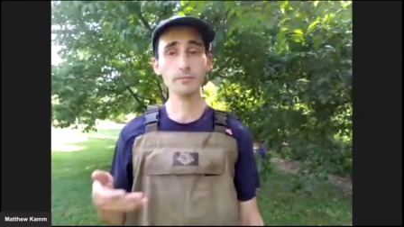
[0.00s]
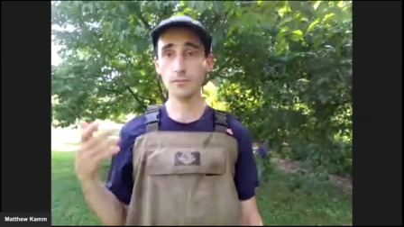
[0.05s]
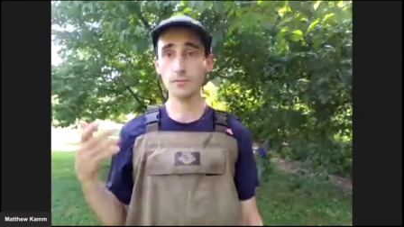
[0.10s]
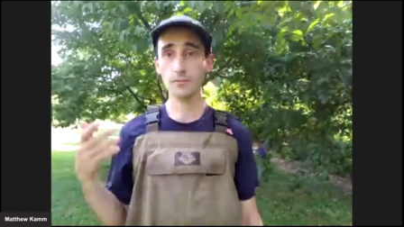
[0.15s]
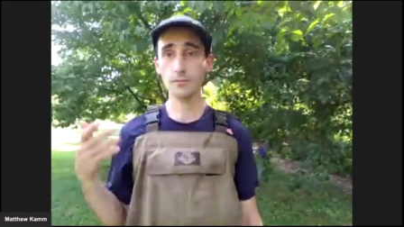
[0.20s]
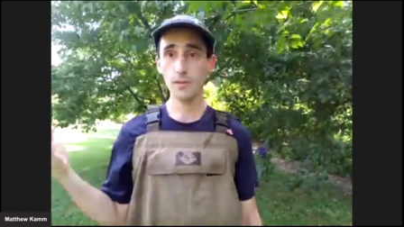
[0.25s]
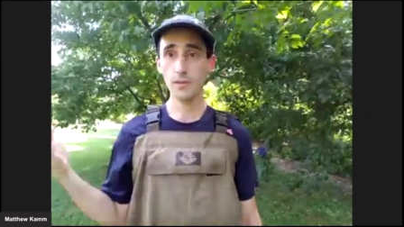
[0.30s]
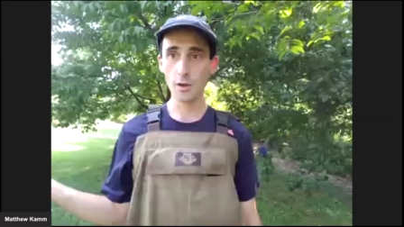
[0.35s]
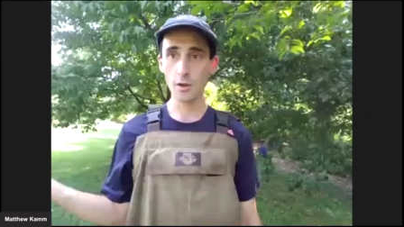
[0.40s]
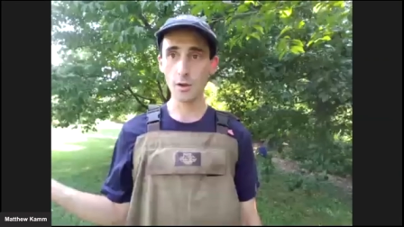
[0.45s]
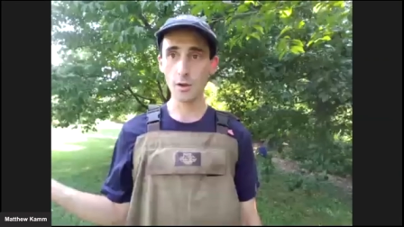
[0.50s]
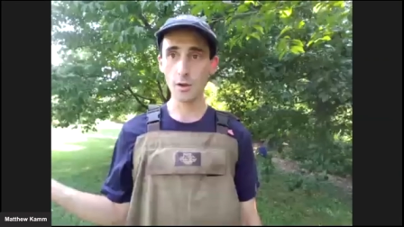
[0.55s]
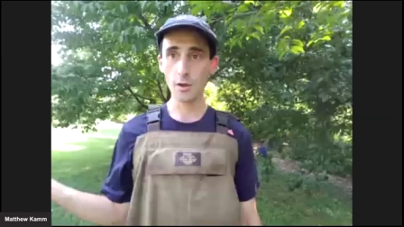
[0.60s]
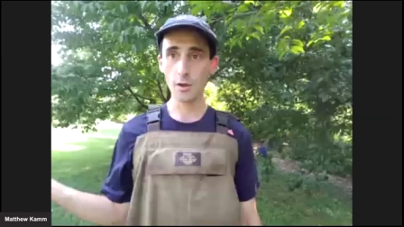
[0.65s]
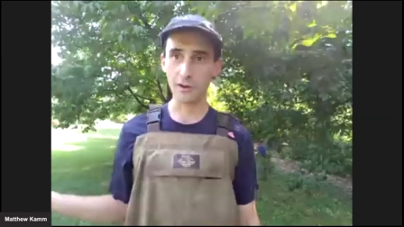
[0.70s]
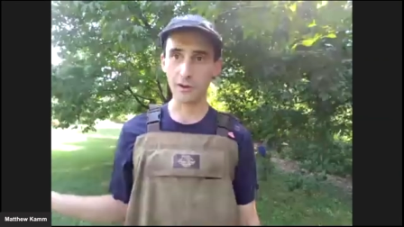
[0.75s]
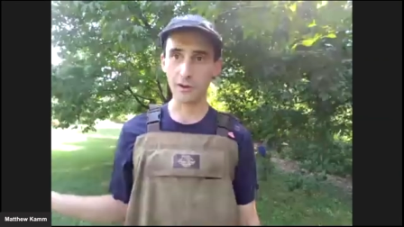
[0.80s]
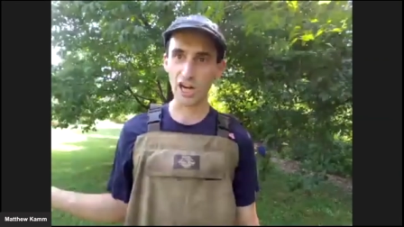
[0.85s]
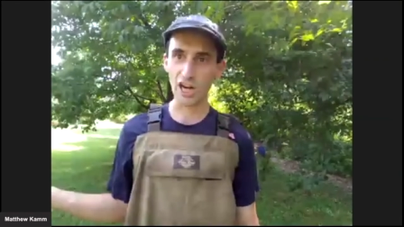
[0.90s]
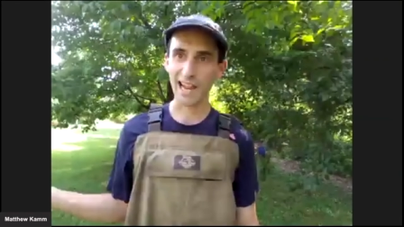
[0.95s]
we found
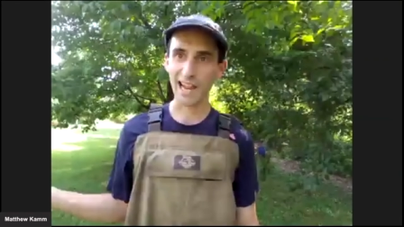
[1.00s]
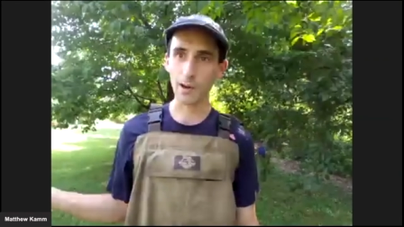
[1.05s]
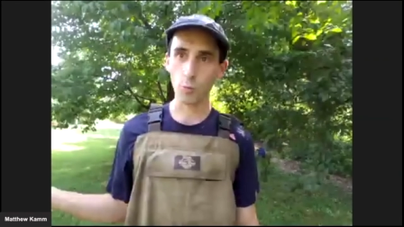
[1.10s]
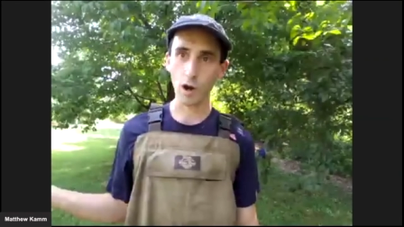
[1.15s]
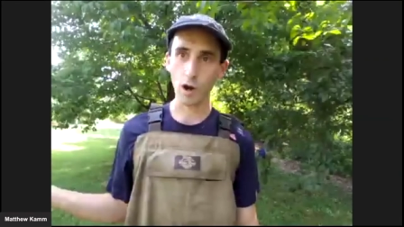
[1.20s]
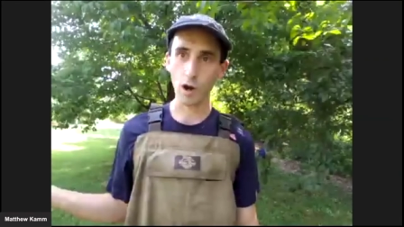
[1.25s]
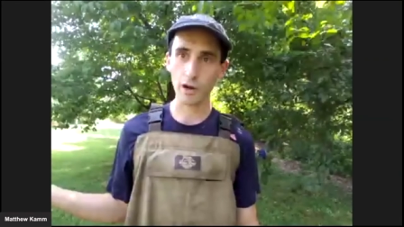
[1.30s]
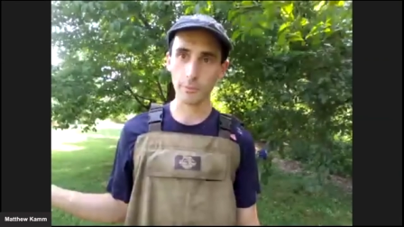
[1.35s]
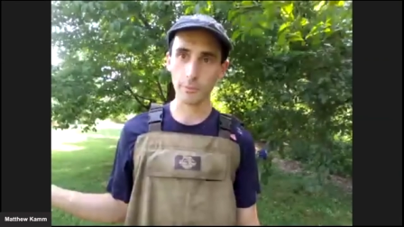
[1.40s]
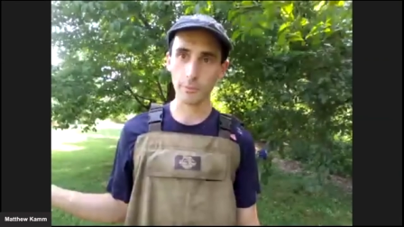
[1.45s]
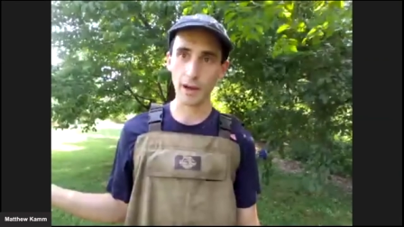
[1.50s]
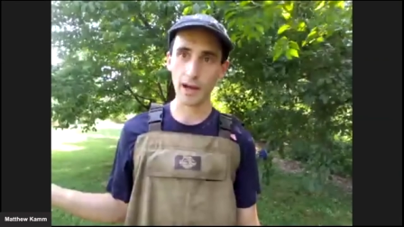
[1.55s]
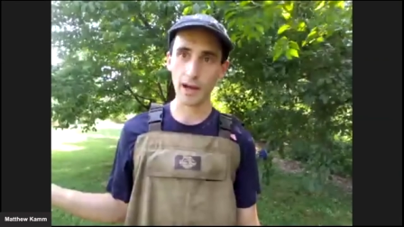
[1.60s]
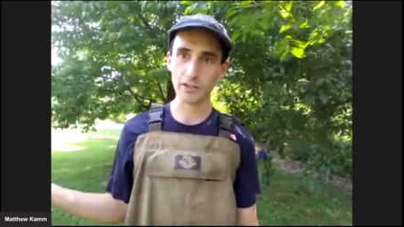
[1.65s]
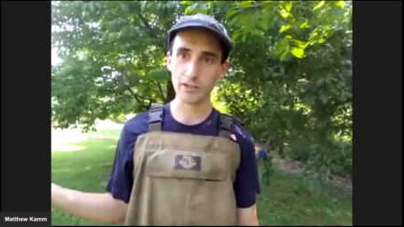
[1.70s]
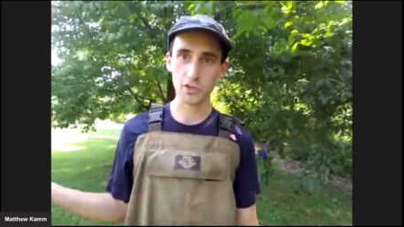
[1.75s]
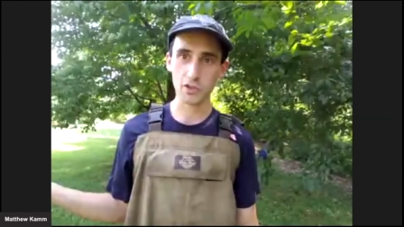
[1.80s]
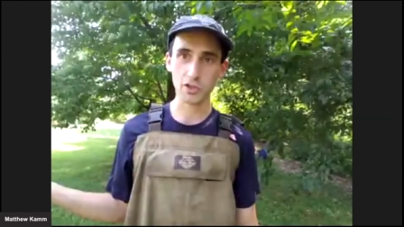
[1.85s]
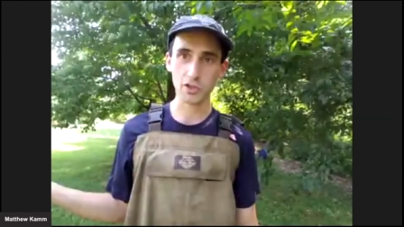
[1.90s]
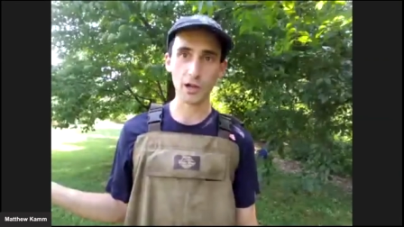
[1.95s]
giant water bugs, which are
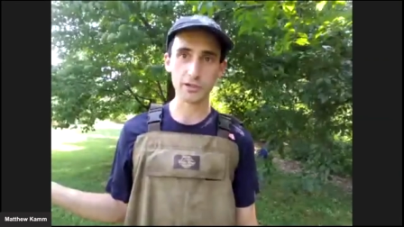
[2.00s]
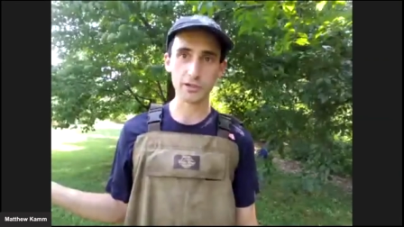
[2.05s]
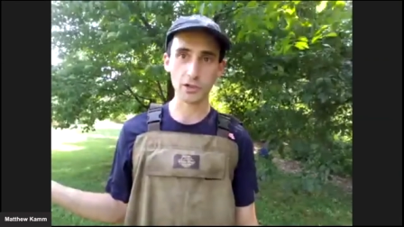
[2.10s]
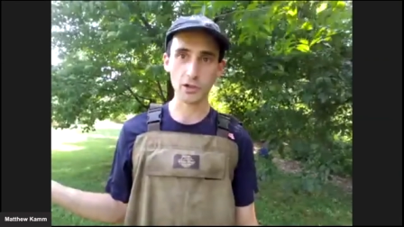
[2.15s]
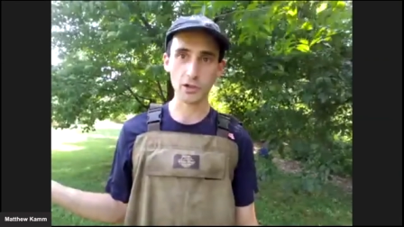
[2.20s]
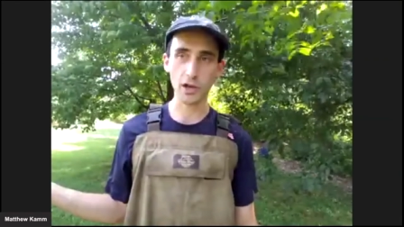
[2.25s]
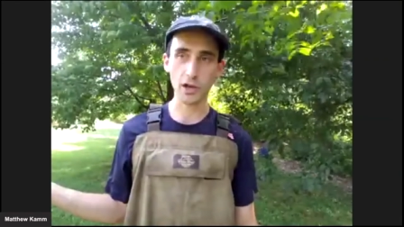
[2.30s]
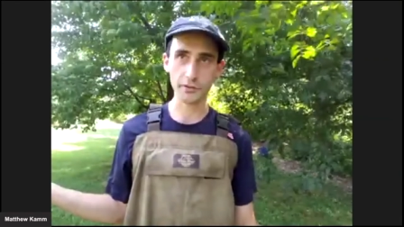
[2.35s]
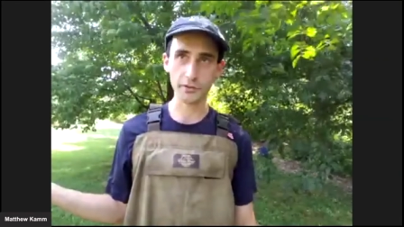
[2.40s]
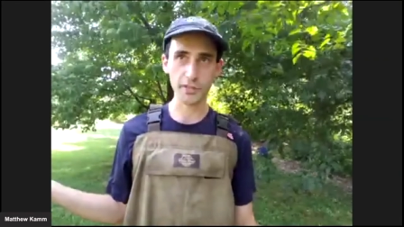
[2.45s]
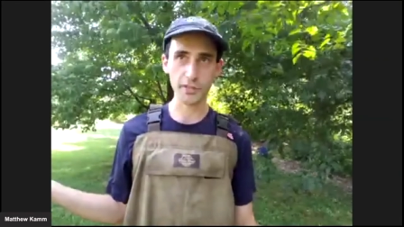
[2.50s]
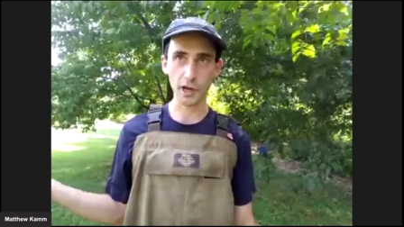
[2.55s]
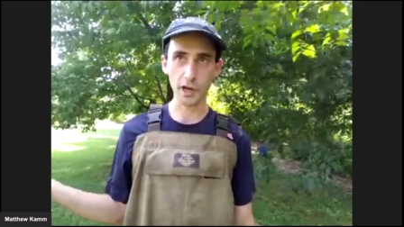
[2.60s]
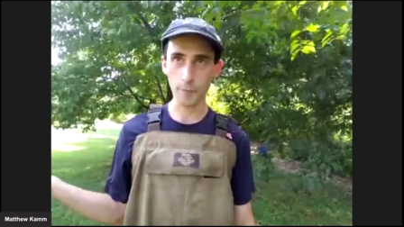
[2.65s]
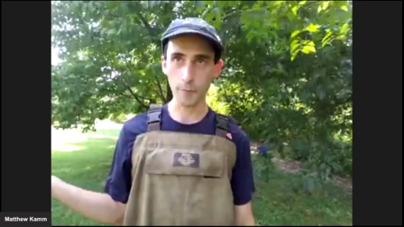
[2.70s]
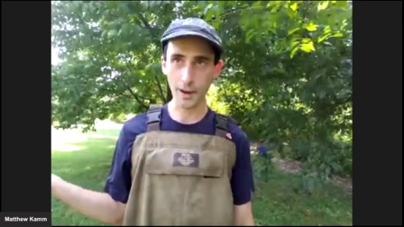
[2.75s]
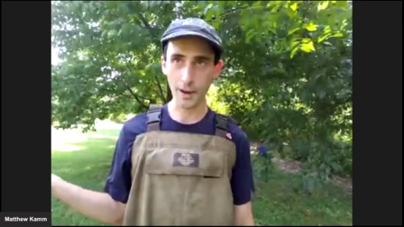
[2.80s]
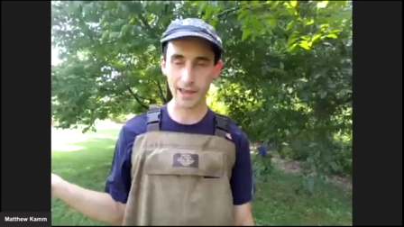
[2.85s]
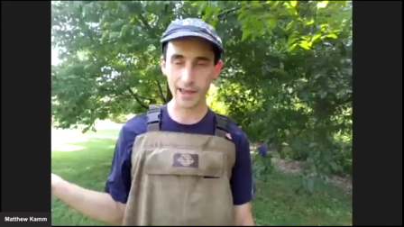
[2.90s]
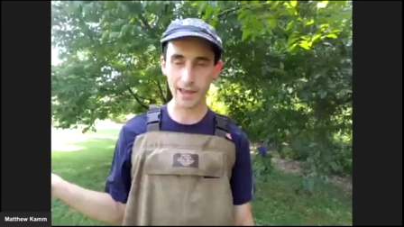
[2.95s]
also called toe
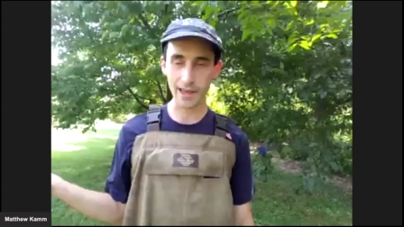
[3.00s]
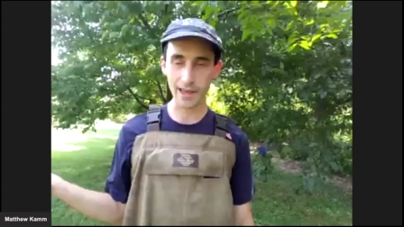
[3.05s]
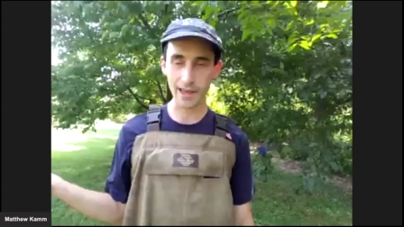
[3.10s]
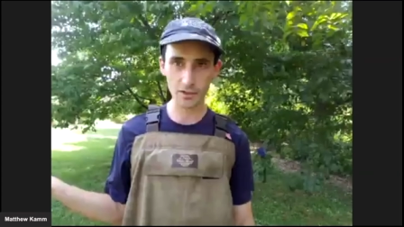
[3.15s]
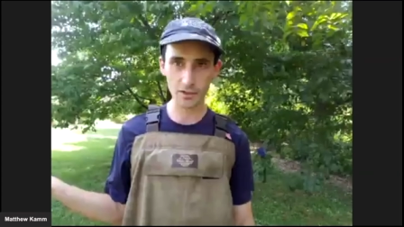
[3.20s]
biters,